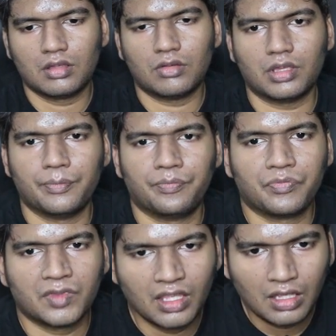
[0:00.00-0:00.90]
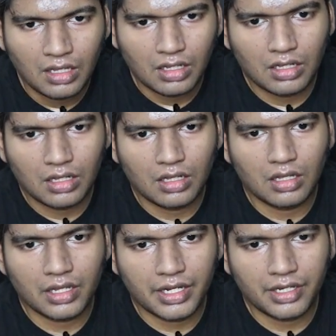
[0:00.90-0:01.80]
Okay,
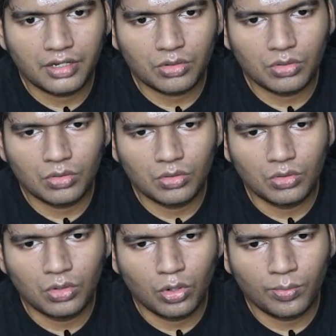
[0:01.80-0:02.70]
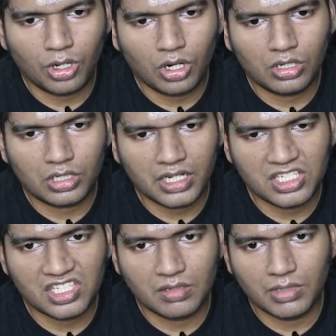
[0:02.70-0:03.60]
get into
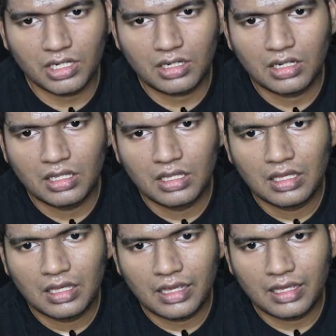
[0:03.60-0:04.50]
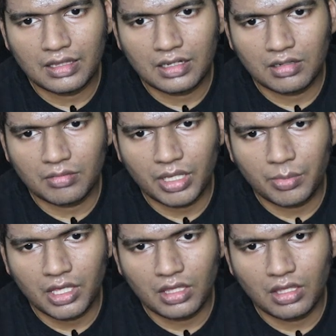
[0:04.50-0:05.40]
home.html, and then
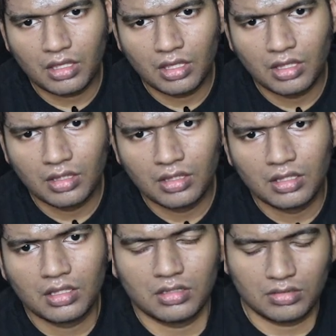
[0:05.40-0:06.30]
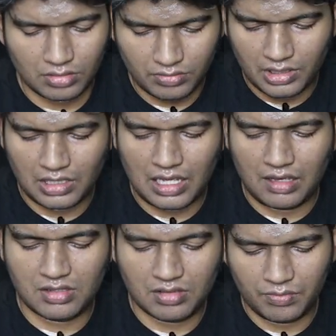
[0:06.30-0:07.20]
maybe we'll
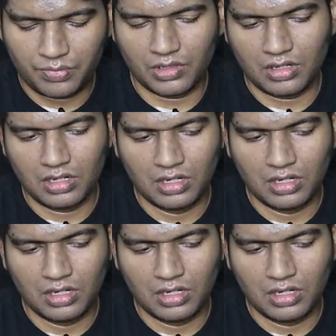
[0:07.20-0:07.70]
have simple